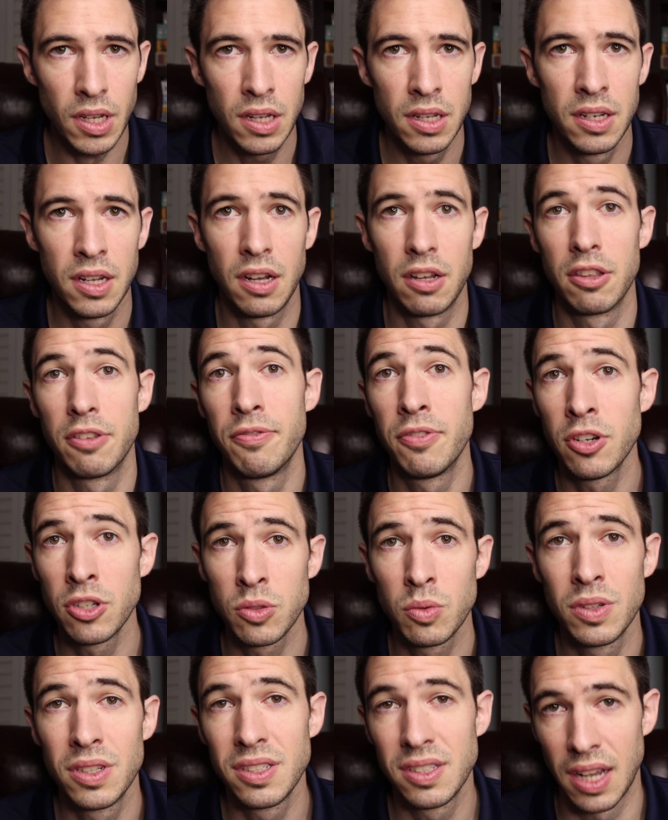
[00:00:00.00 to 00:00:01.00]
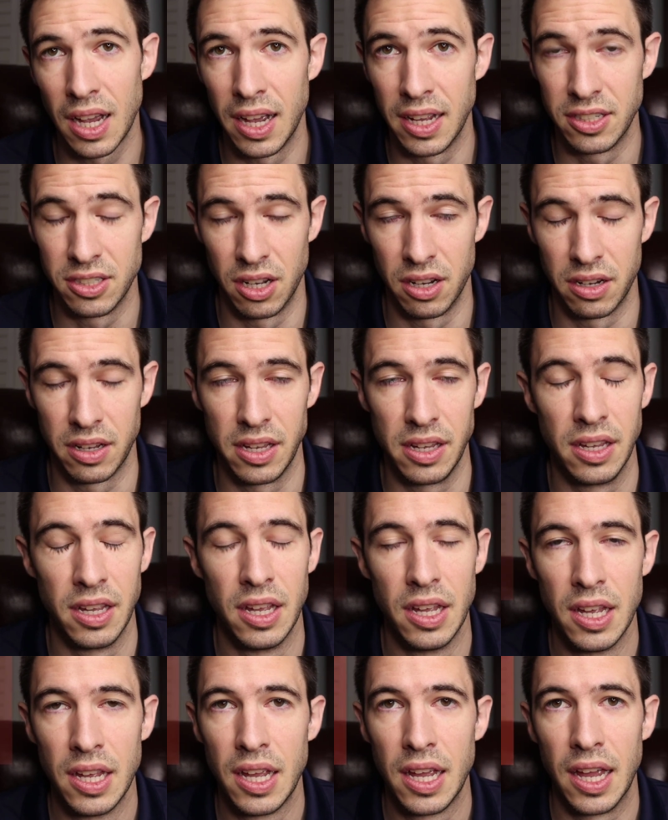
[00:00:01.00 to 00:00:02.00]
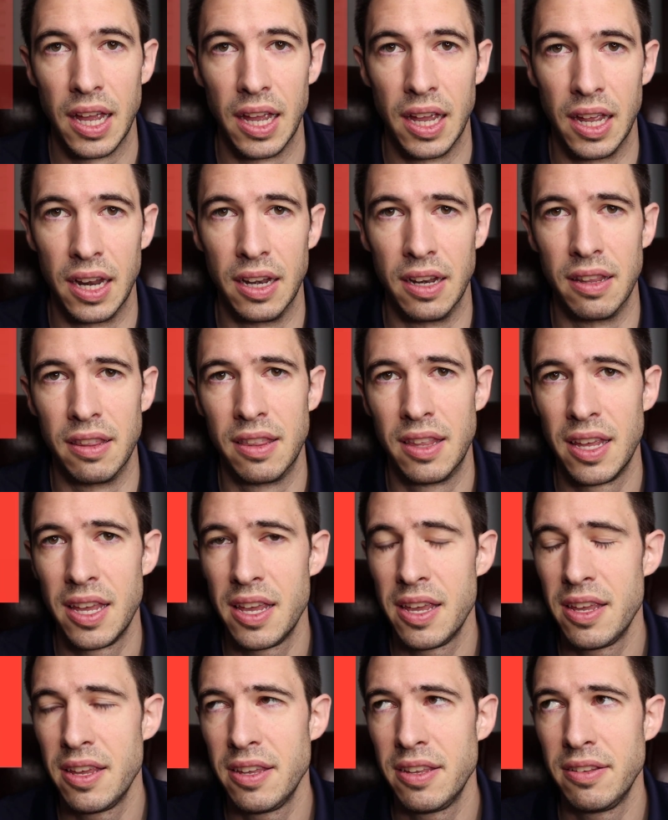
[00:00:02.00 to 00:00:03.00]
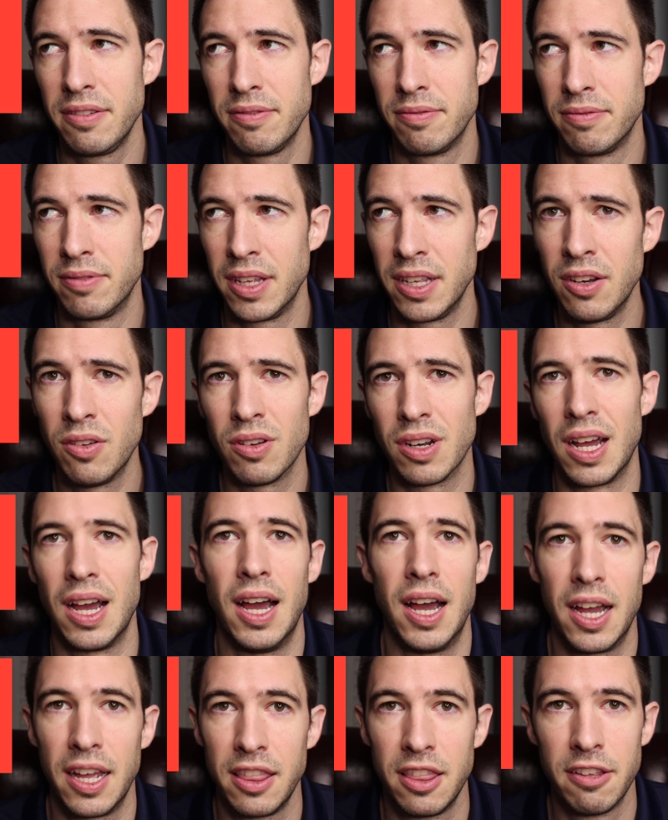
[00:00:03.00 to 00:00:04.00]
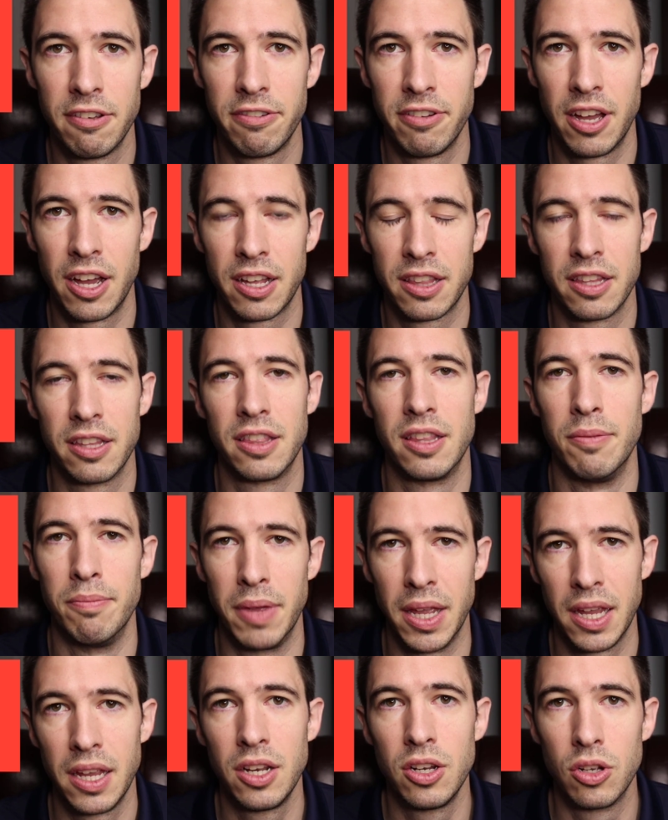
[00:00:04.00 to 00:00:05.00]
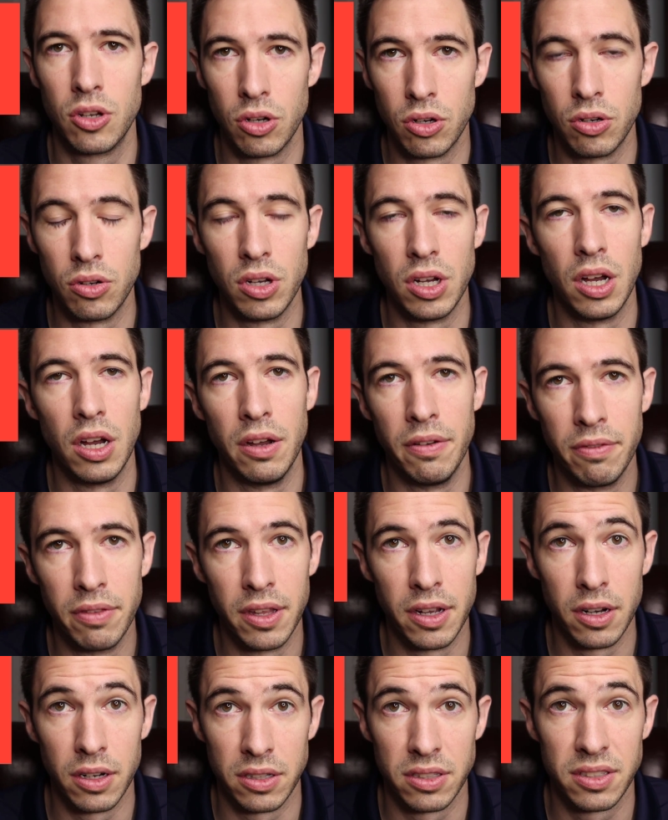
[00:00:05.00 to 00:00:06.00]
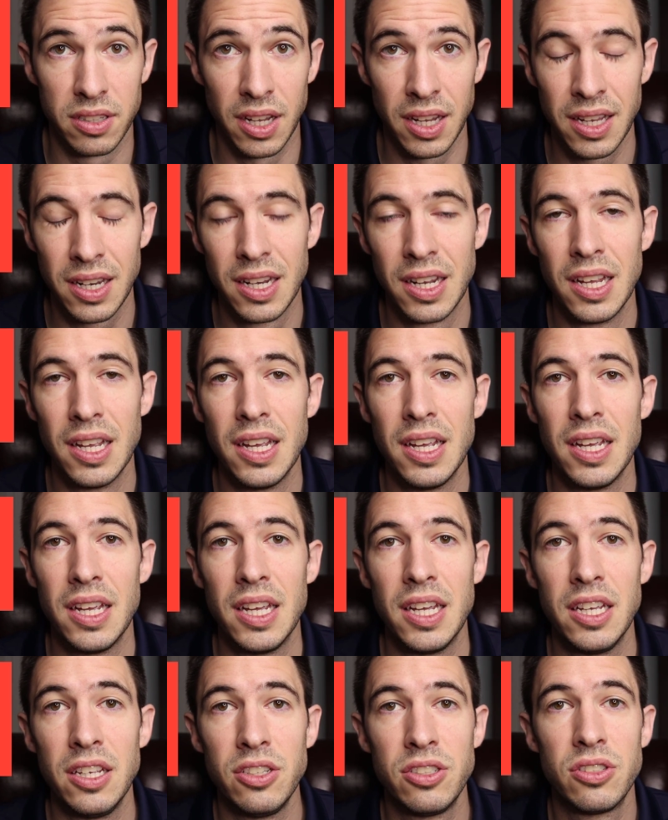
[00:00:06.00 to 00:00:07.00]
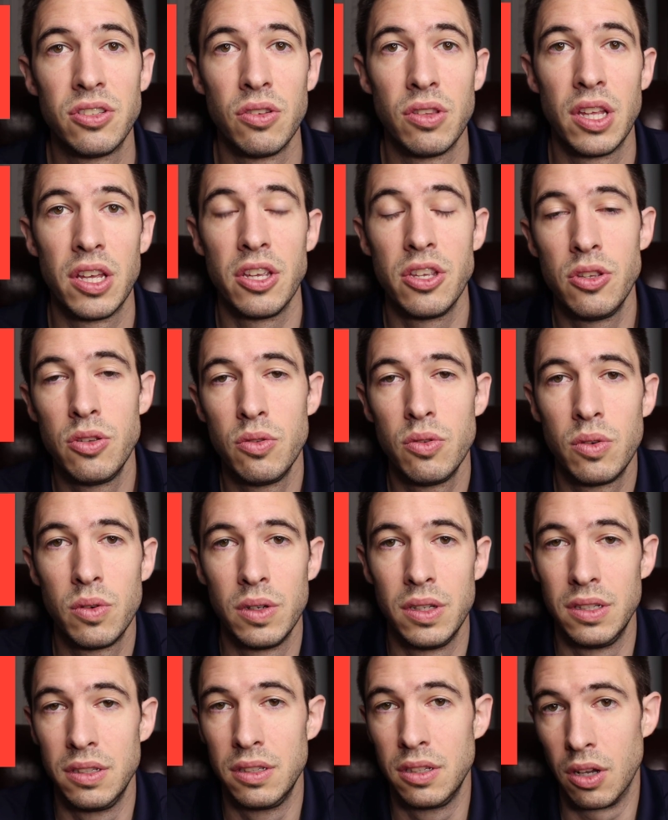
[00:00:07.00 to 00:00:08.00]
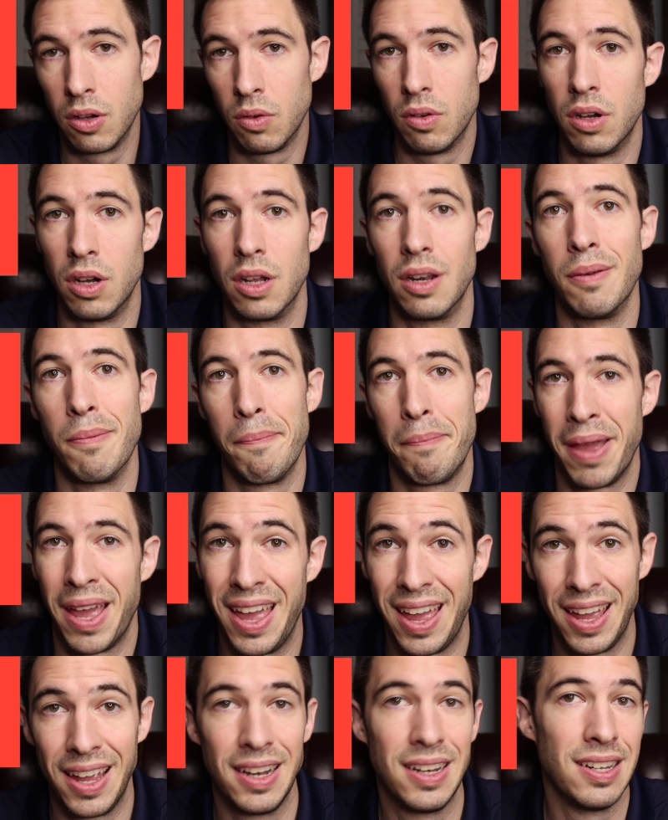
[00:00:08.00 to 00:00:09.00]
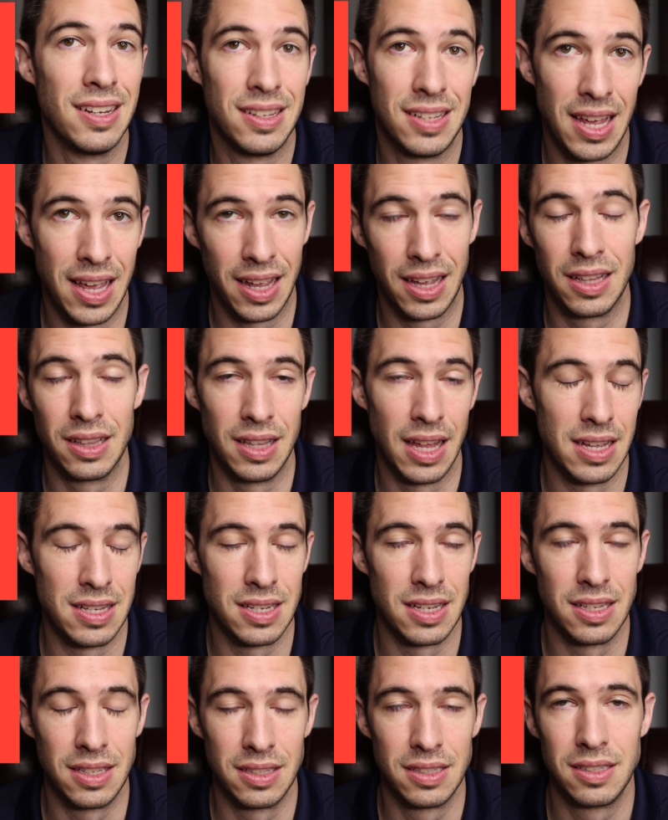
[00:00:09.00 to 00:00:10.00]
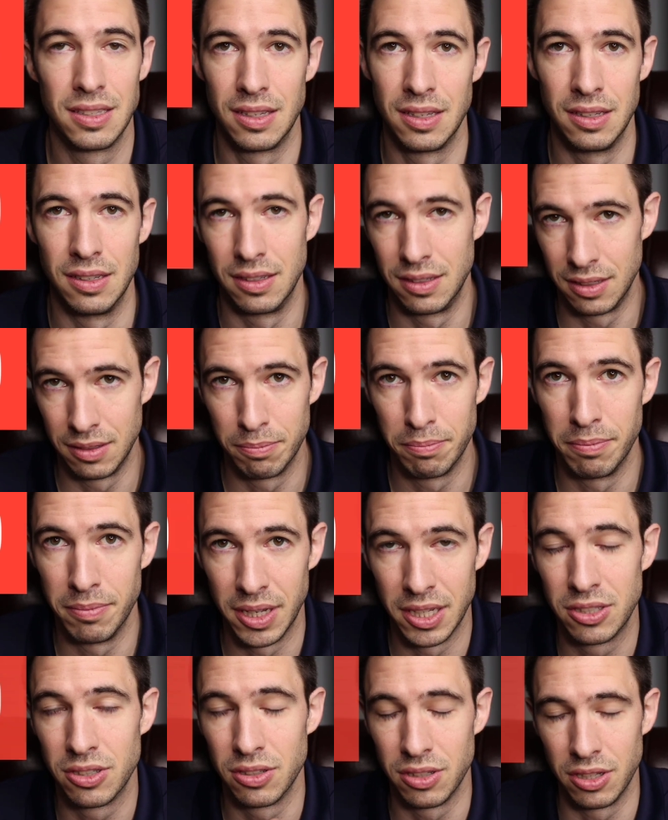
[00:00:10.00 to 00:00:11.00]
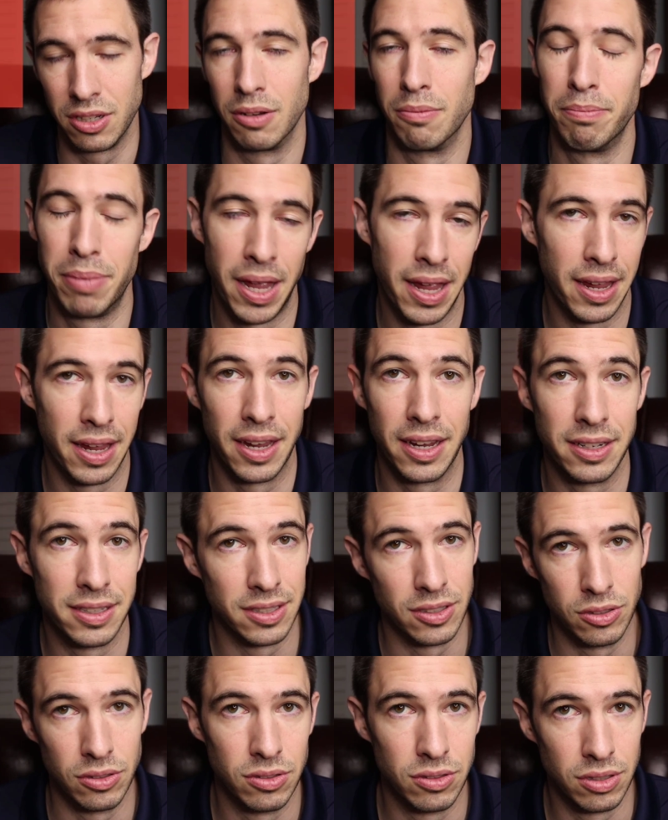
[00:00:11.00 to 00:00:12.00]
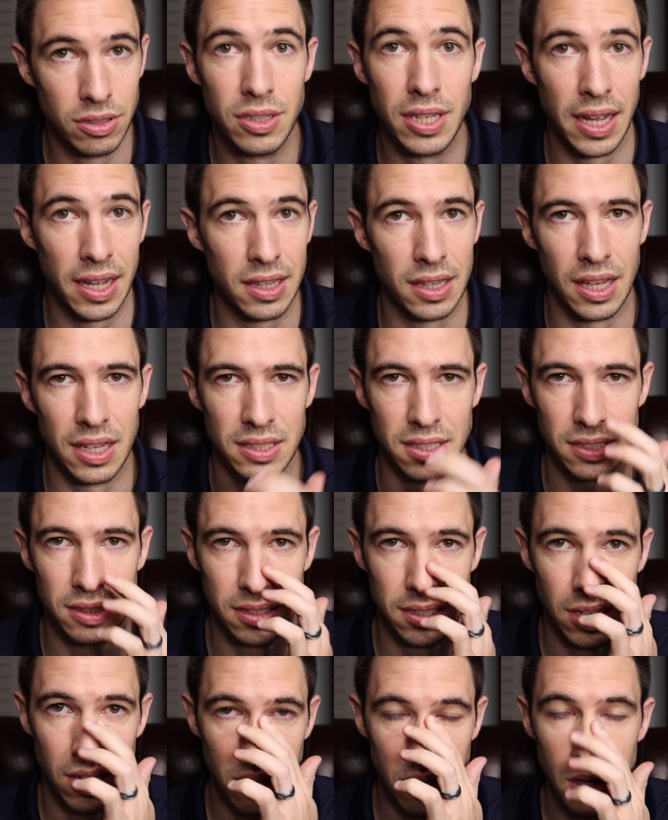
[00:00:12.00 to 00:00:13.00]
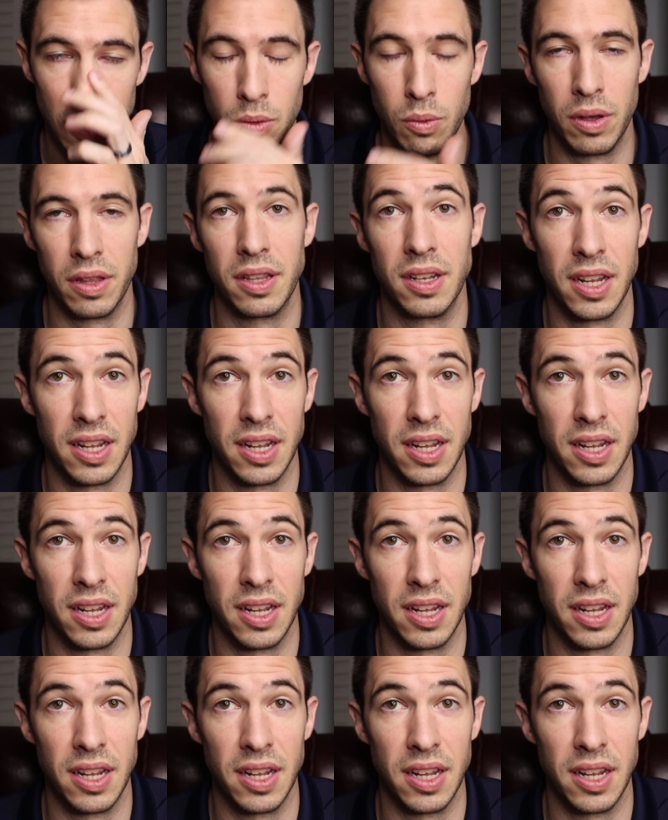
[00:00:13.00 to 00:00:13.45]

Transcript: Now, the first one is iTalki, and they don't hide the fact that the main goal of their site is so that you would go on pay to take lessons, and make sure that you're paying to take lessons with